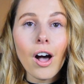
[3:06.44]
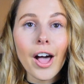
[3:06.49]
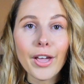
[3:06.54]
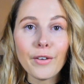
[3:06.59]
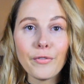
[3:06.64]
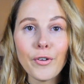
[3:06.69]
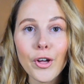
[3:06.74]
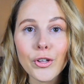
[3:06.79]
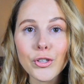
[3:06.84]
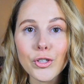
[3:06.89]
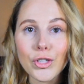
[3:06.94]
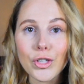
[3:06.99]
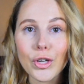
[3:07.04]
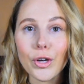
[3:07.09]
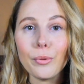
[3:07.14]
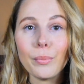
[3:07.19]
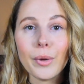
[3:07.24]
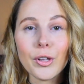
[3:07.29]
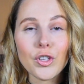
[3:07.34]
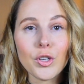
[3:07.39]
I have heard
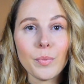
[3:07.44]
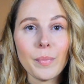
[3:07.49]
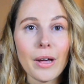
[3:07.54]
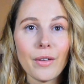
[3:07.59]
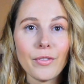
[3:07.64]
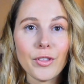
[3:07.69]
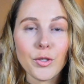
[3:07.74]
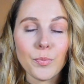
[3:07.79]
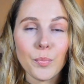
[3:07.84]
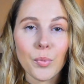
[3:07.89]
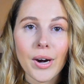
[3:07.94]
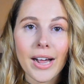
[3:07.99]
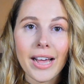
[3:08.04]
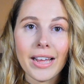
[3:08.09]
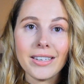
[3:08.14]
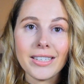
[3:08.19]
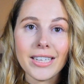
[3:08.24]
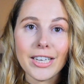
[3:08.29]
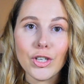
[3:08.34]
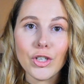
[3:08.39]
so much about this
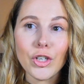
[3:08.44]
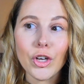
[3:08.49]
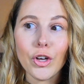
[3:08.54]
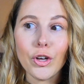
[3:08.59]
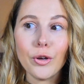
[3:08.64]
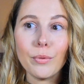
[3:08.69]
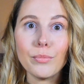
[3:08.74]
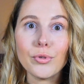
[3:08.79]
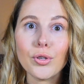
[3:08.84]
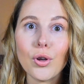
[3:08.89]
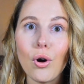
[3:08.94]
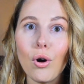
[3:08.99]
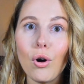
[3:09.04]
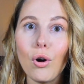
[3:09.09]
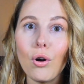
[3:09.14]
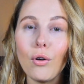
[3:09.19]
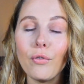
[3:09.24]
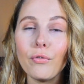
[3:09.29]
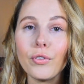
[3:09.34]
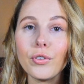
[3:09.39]
brand in terms
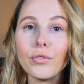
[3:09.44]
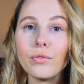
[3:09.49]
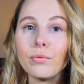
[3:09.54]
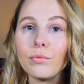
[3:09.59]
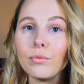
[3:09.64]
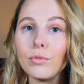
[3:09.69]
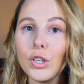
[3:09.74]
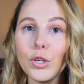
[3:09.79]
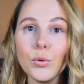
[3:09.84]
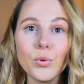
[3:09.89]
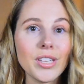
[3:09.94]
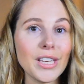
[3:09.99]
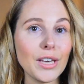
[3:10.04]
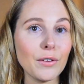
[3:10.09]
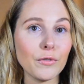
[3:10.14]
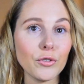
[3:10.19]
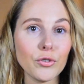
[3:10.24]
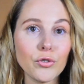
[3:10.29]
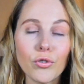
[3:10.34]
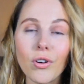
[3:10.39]
of using
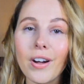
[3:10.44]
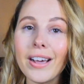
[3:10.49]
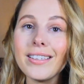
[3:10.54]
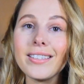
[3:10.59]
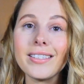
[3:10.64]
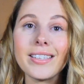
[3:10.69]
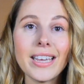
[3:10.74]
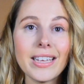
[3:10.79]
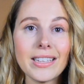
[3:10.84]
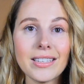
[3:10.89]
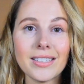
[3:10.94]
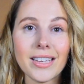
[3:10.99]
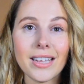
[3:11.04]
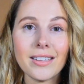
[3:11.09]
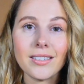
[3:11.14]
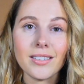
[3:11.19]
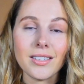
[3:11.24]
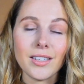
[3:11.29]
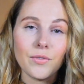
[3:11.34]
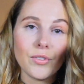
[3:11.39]
it for dry skin,
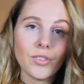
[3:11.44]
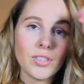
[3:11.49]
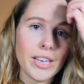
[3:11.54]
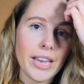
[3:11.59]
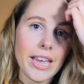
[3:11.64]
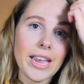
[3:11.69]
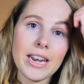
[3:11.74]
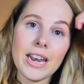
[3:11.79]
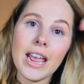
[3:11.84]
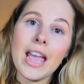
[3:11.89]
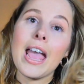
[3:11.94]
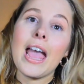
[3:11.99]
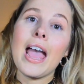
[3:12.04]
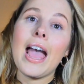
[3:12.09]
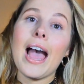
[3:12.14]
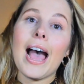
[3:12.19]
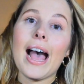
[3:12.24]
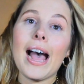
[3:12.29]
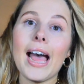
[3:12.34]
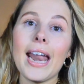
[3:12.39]
sensitive skin.
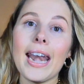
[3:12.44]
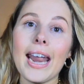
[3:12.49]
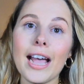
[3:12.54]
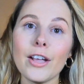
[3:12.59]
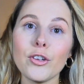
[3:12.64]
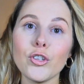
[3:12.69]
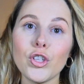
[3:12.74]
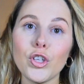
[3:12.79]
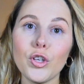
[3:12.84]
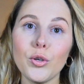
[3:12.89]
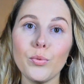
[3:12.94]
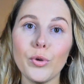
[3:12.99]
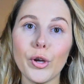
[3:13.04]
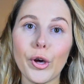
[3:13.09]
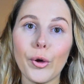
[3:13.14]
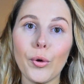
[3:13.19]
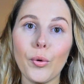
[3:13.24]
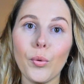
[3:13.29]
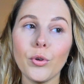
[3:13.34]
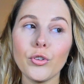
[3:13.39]
And as you
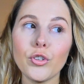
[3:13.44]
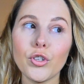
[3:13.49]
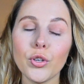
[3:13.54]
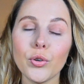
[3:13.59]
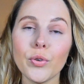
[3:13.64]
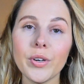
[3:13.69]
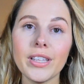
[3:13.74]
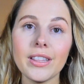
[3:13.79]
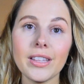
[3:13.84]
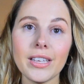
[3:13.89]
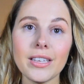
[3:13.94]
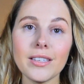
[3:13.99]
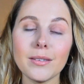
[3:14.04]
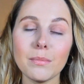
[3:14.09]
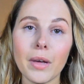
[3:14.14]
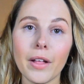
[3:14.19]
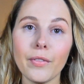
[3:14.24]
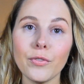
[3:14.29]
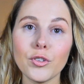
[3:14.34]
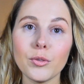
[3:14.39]
know, during these
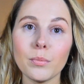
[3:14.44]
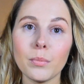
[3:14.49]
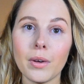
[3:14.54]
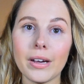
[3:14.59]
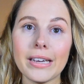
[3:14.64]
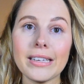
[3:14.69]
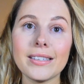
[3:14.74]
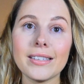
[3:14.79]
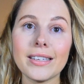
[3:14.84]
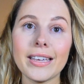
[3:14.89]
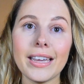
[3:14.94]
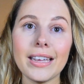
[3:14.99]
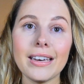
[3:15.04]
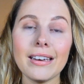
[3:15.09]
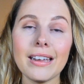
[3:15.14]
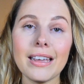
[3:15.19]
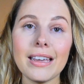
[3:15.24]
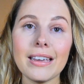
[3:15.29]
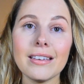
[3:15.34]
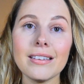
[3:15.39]
months, my
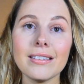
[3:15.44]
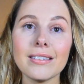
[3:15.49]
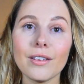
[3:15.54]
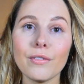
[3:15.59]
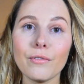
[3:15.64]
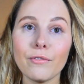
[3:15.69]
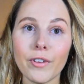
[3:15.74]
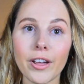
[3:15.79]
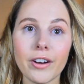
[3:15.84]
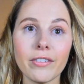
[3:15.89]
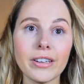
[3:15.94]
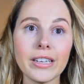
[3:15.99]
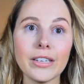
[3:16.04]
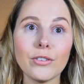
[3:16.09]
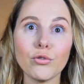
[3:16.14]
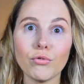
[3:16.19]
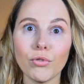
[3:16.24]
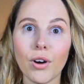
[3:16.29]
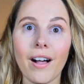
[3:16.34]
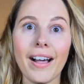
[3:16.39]
skin is very
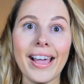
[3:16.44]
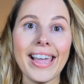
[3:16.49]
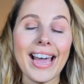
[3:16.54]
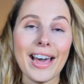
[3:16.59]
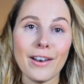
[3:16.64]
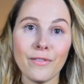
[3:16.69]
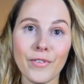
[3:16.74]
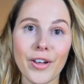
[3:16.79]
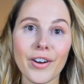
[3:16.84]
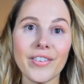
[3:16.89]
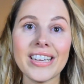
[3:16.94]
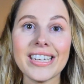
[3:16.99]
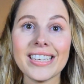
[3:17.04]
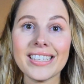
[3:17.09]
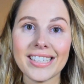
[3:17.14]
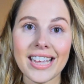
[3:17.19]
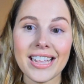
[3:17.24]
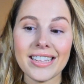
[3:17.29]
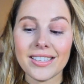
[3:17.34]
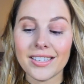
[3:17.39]
dry and very
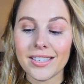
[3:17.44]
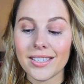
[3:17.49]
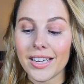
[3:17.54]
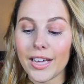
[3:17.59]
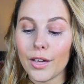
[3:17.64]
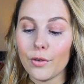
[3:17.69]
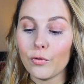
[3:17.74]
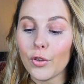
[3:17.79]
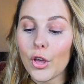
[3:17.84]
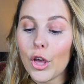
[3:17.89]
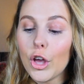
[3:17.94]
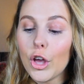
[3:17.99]
sensitive.